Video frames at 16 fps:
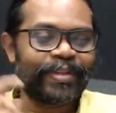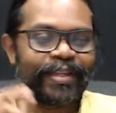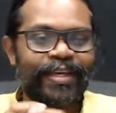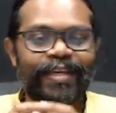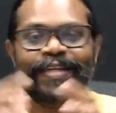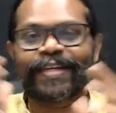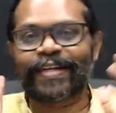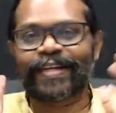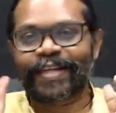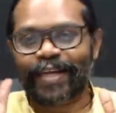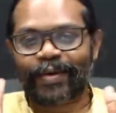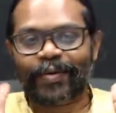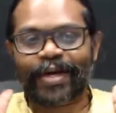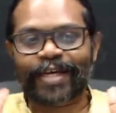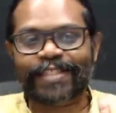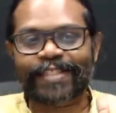It
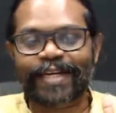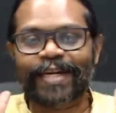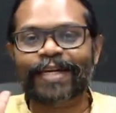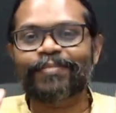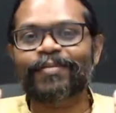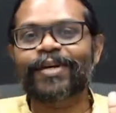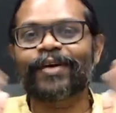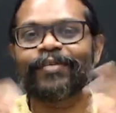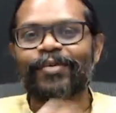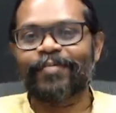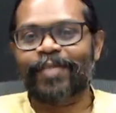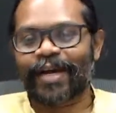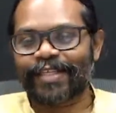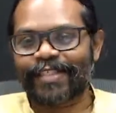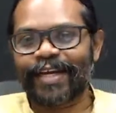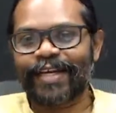requires a little bit of
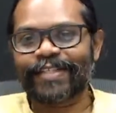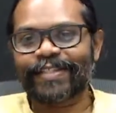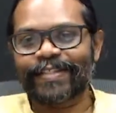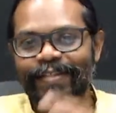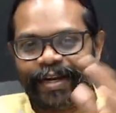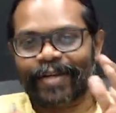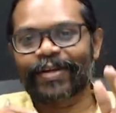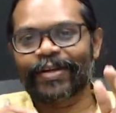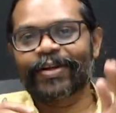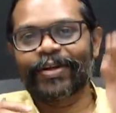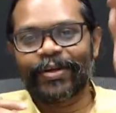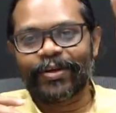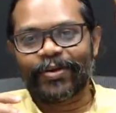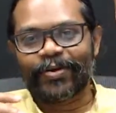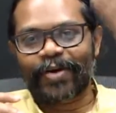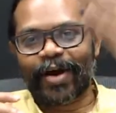imagination that
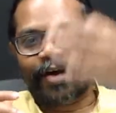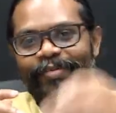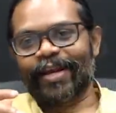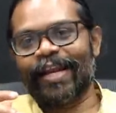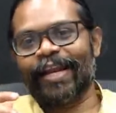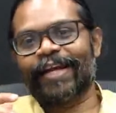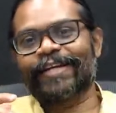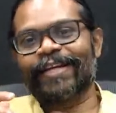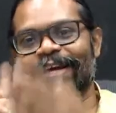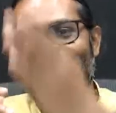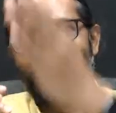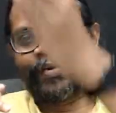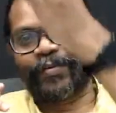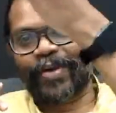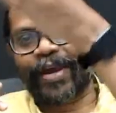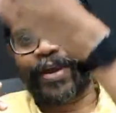you have
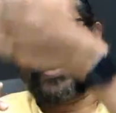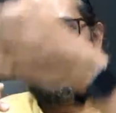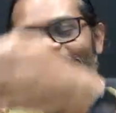electrical wave